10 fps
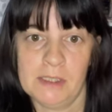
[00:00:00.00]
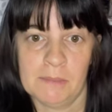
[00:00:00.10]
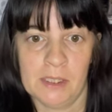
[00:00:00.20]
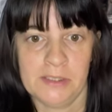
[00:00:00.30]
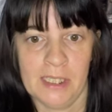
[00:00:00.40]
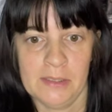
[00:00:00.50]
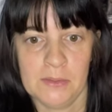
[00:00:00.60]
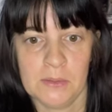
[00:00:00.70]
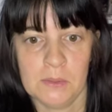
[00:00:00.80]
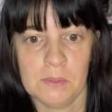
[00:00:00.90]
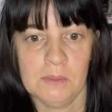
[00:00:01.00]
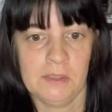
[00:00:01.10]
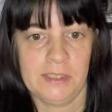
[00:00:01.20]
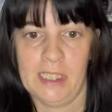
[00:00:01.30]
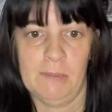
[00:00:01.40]
to my channel,
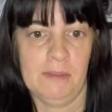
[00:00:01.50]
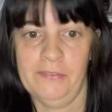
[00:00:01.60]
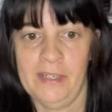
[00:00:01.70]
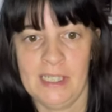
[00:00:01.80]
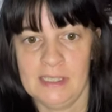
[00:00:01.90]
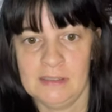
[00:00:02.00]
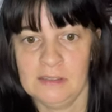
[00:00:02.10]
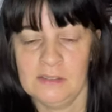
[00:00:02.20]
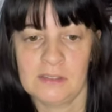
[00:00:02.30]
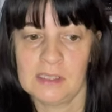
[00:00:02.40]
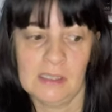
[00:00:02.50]
share with friends,